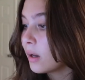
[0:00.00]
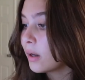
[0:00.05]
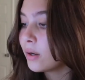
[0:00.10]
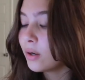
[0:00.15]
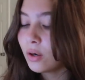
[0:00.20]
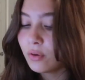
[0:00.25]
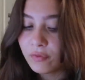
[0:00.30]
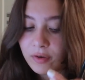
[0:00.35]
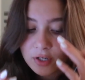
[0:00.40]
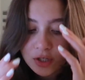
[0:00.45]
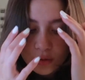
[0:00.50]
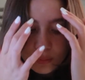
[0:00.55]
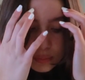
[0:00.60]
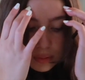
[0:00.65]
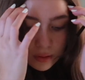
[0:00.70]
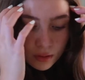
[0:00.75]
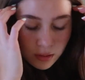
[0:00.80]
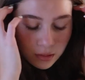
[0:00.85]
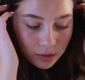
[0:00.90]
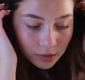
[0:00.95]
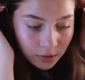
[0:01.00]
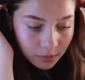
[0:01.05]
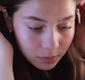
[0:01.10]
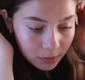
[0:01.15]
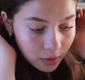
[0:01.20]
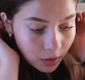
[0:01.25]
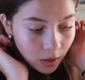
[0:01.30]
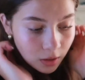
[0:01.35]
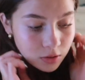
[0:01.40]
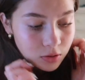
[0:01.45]
I don't know if I should put lip
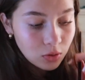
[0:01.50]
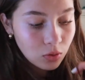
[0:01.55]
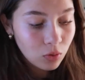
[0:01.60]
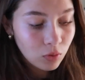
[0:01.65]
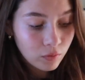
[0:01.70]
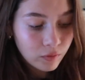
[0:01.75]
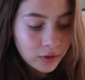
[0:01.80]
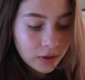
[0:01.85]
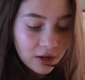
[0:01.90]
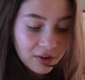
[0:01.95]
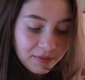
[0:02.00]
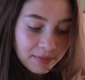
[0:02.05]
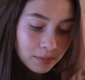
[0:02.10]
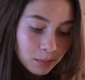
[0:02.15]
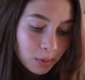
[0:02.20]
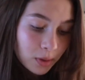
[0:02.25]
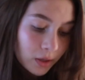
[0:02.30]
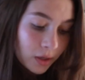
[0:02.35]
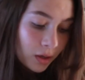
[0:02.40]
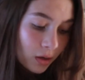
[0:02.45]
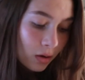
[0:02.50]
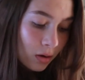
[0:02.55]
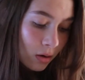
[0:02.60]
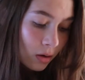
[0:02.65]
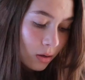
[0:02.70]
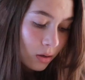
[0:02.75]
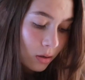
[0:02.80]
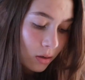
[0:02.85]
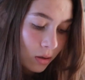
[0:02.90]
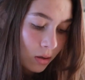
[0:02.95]
gloss over. I've been putting
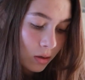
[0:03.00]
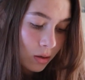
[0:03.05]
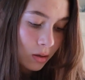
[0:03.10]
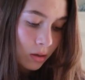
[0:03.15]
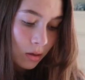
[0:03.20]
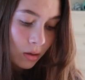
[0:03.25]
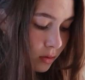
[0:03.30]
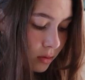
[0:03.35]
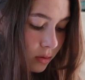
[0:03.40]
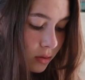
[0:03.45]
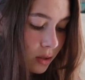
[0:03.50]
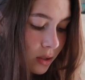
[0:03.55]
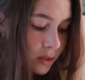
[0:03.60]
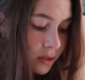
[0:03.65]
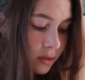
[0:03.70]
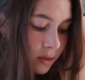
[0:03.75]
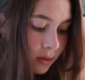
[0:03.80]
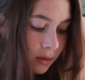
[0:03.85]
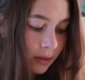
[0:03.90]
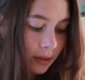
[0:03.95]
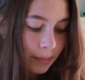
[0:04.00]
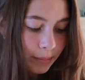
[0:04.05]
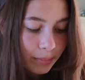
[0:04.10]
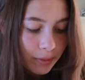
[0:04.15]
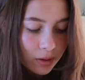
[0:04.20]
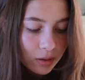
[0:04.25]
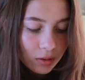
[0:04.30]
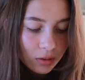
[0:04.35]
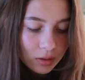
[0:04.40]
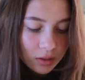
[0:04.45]
on this lip
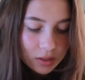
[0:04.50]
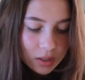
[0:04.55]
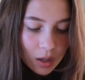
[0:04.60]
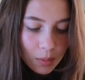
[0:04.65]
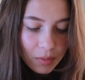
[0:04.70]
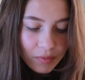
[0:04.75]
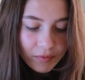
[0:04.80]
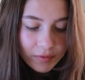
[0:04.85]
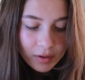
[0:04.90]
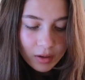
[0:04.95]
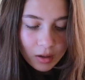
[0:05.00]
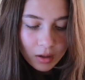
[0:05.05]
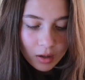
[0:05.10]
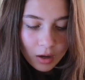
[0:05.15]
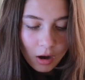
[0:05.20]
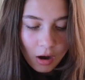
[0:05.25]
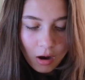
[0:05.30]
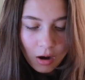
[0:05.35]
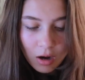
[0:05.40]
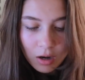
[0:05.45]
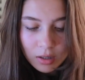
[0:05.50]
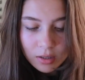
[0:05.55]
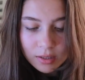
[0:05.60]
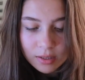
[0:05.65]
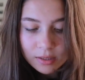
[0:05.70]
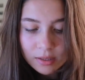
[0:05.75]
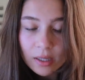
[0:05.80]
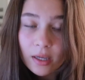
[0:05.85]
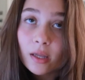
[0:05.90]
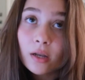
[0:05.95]
butter on top of it, a Car
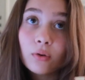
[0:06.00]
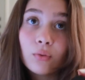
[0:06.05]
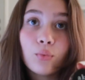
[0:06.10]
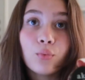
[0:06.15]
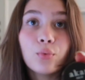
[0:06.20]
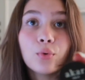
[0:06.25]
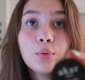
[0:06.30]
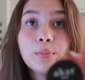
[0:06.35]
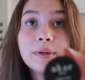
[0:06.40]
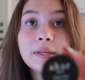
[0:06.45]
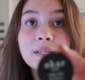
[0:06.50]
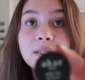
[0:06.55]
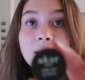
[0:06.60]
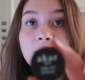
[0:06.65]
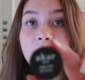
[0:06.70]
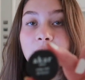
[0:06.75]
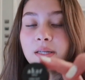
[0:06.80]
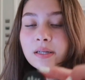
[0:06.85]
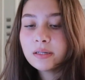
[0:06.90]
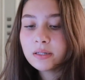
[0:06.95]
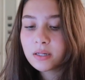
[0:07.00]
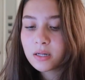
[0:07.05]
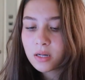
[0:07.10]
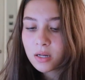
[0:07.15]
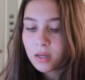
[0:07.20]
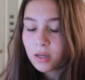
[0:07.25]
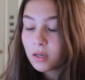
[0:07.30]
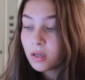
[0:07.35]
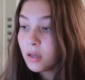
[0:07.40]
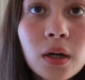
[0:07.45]
Skin Ruby Tint.
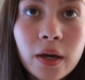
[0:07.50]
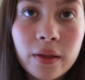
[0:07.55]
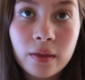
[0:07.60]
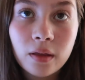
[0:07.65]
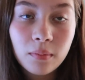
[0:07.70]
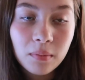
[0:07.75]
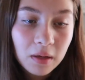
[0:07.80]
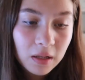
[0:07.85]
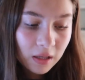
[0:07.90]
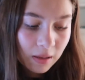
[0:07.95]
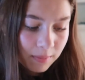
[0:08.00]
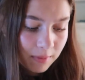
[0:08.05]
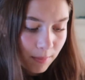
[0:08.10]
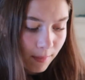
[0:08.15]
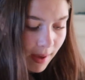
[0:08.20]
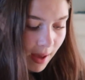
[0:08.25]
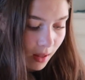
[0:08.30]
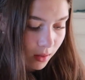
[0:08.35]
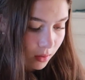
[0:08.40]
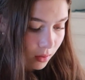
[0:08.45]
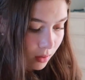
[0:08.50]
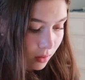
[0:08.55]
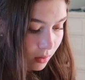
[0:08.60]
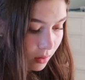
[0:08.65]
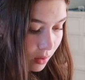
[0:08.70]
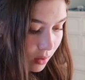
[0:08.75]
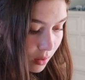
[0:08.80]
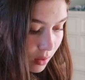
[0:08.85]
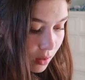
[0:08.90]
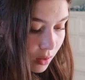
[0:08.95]
I think I'm gonna keep the matte
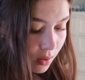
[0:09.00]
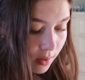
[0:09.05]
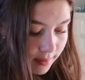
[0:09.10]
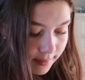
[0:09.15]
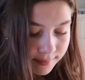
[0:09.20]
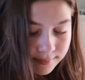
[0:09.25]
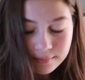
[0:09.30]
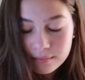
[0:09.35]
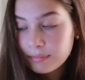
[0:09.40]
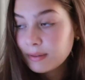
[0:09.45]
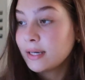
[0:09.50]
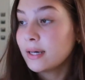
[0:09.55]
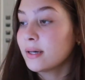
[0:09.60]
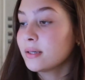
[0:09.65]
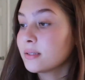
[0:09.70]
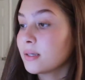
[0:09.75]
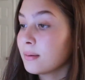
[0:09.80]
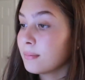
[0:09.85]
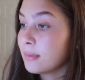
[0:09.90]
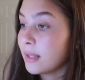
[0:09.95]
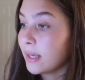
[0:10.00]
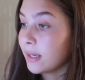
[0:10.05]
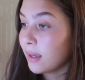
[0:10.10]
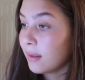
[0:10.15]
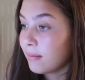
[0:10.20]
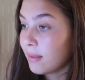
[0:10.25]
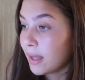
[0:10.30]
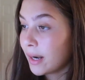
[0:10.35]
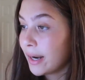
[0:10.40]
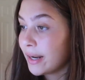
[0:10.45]
look because I'm
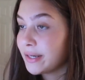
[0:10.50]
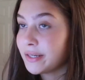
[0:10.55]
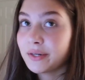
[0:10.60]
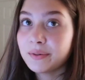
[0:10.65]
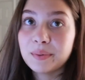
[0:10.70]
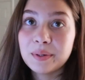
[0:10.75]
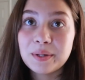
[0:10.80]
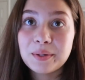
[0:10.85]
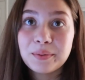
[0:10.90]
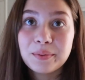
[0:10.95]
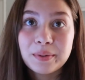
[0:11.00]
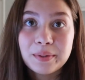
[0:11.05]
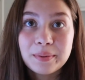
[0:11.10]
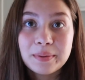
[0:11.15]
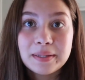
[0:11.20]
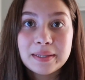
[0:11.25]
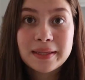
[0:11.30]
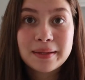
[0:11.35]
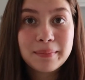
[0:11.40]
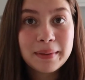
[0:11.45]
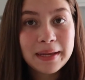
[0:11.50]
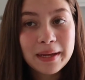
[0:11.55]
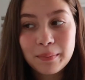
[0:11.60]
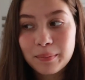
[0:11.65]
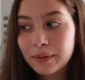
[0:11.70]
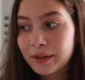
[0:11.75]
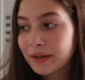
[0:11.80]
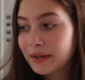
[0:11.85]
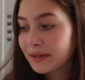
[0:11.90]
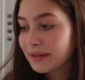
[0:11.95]
liking that and I don't want to ruin the
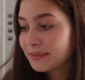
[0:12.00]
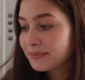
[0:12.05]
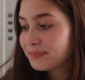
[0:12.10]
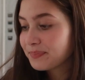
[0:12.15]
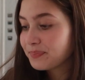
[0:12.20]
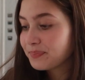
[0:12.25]
makeup look.